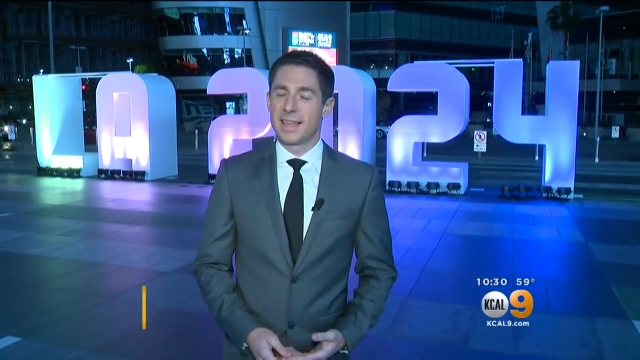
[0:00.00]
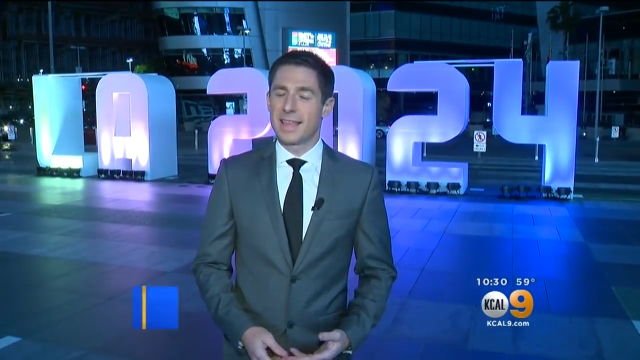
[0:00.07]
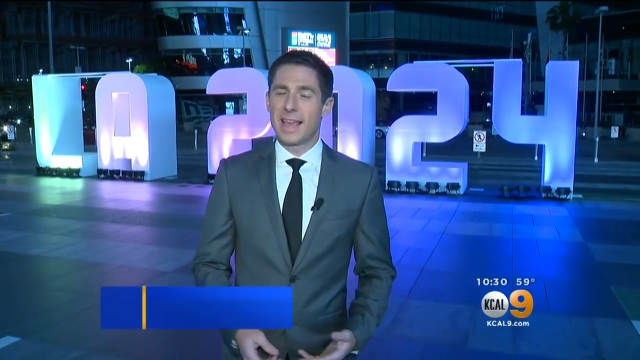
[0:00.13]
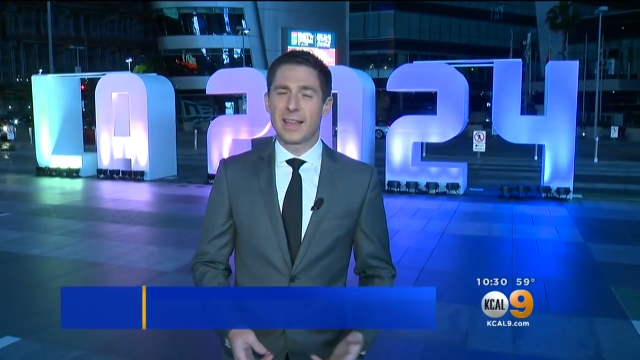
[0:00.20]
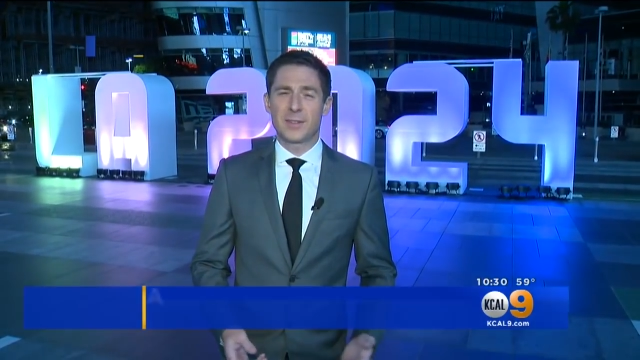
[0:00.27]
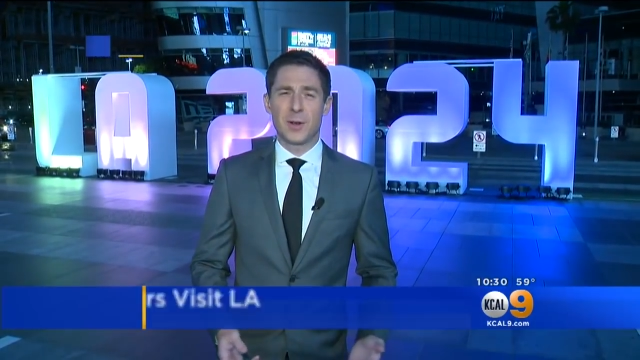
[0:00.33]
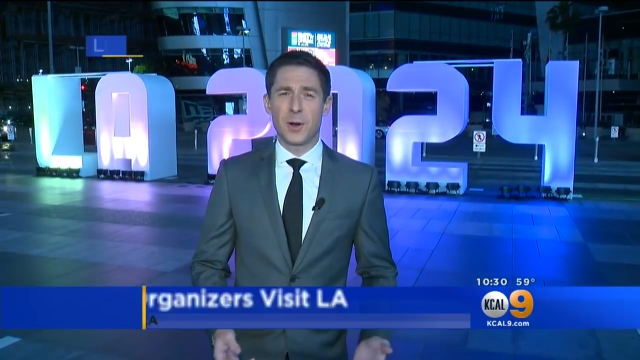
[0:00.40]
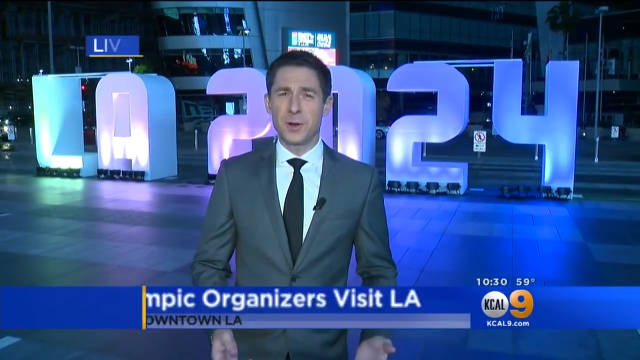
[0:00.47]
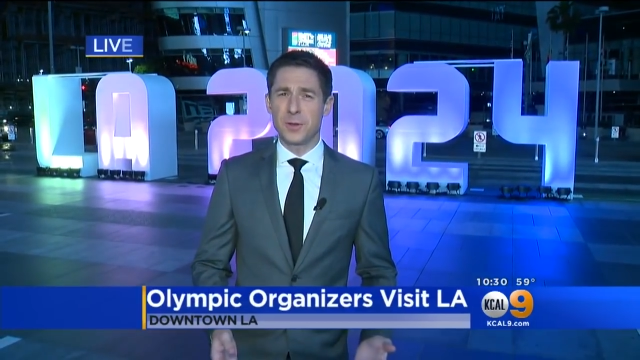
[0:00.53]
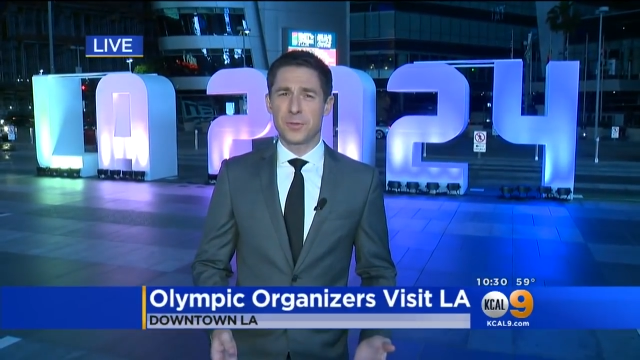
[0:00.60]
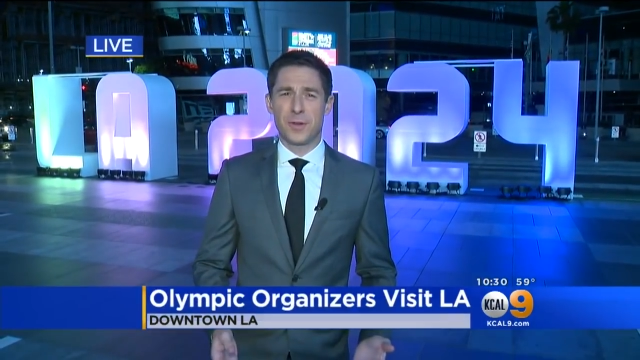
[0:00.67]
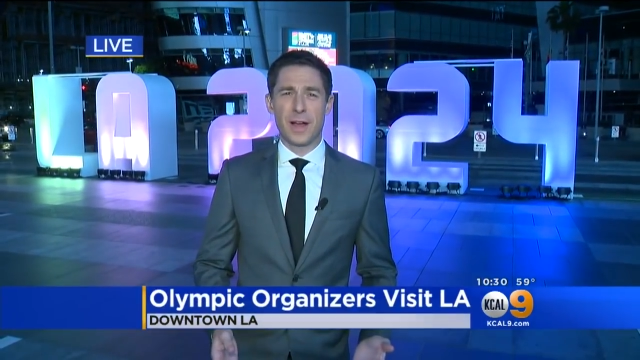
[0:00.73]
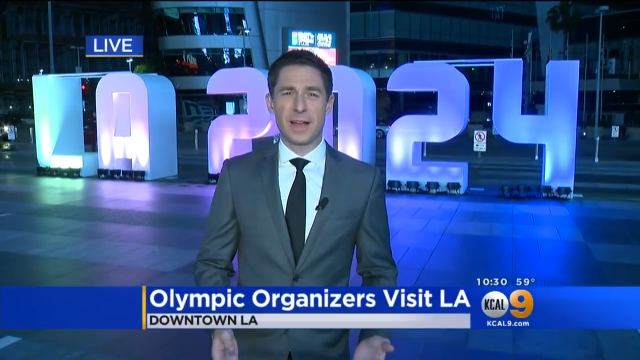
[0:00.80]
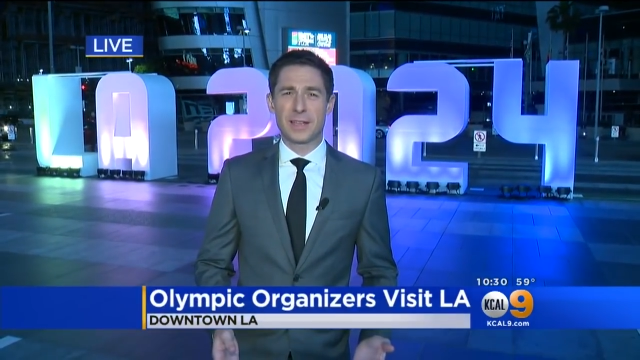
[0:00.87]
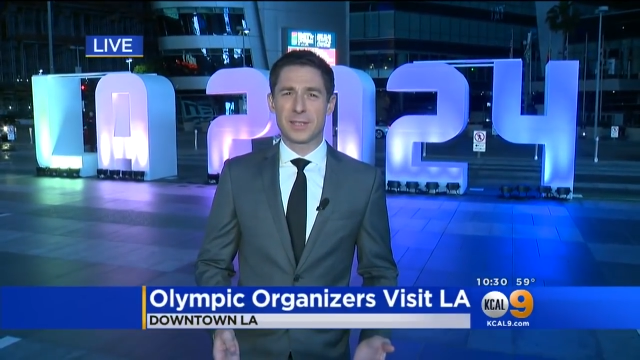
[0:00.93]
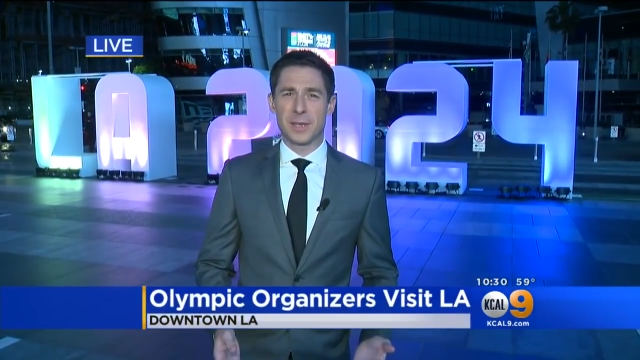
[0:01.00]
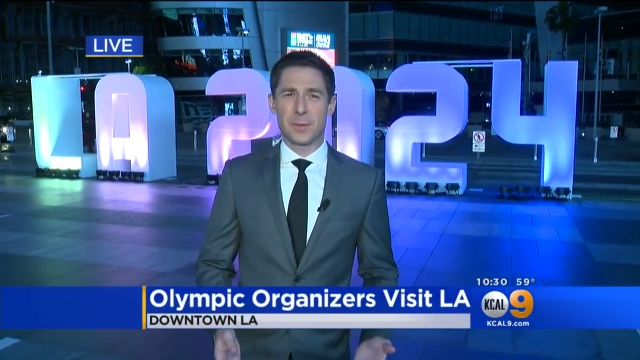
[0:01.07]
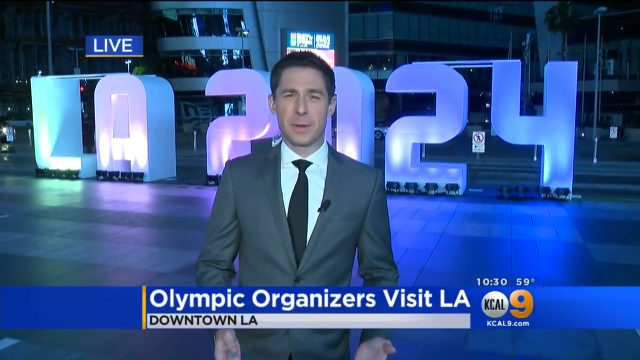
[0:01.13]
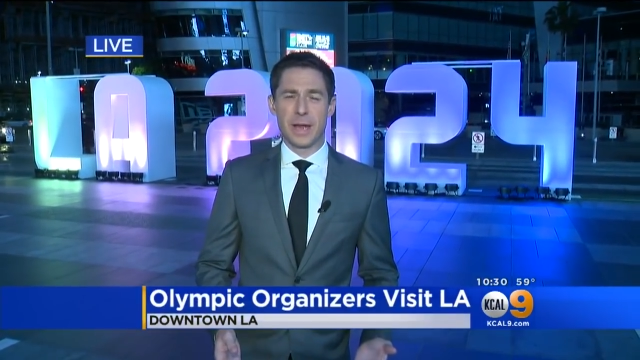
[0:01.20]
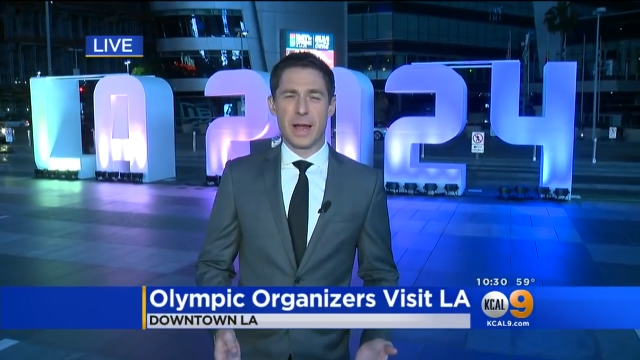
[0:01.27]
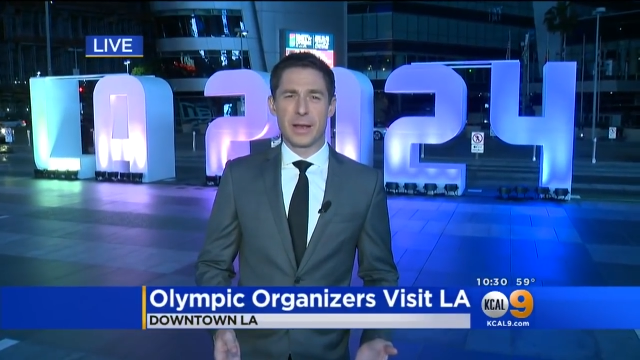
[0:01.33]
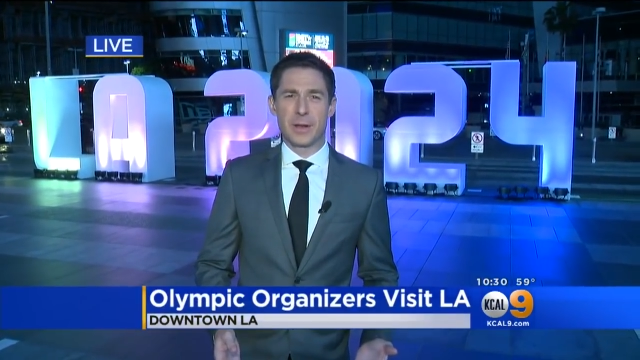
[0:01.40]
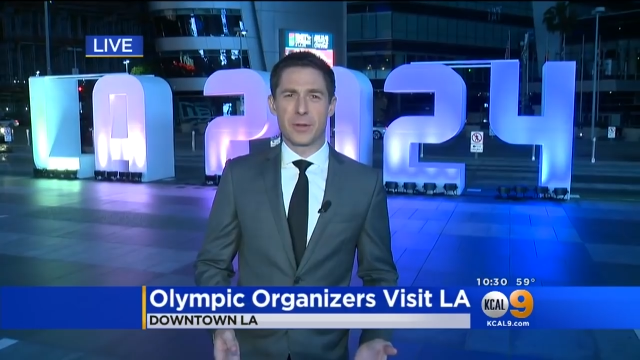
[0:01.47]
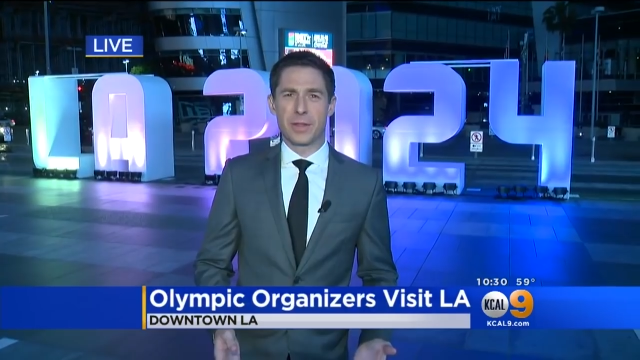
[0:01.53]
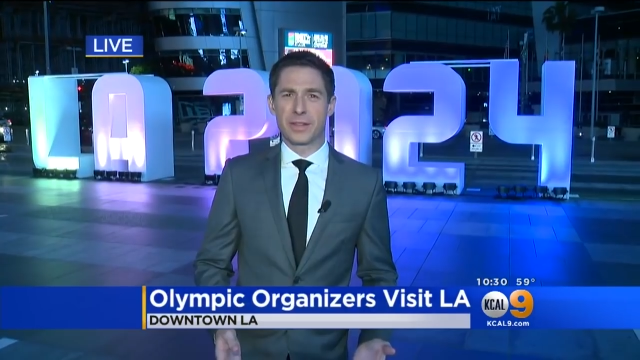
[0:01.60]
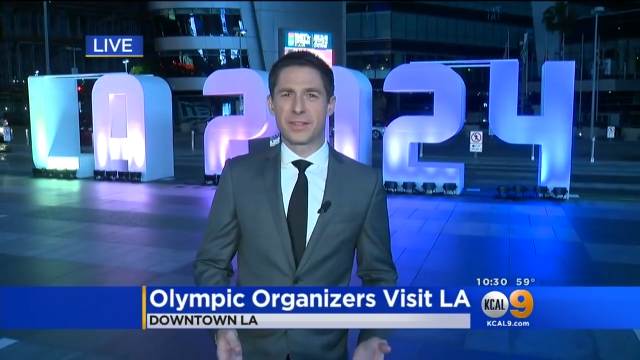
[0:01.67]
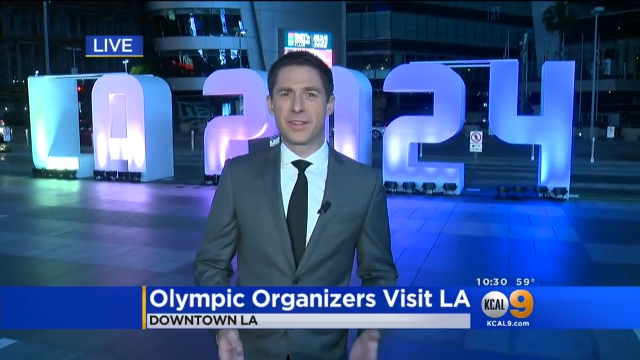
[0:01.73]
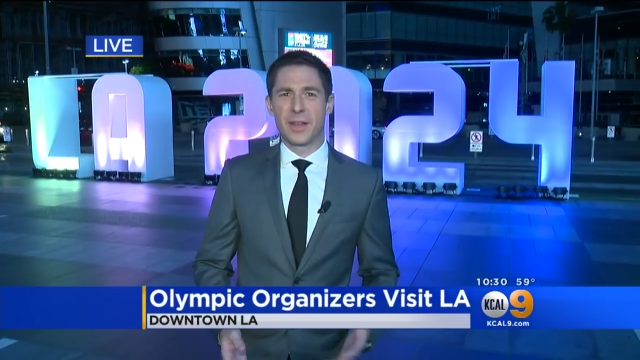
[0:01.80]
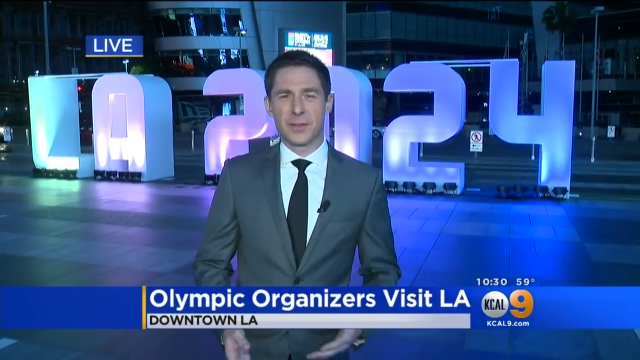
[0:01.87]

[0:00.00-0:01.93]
Yeah, it's hard to find someone out here that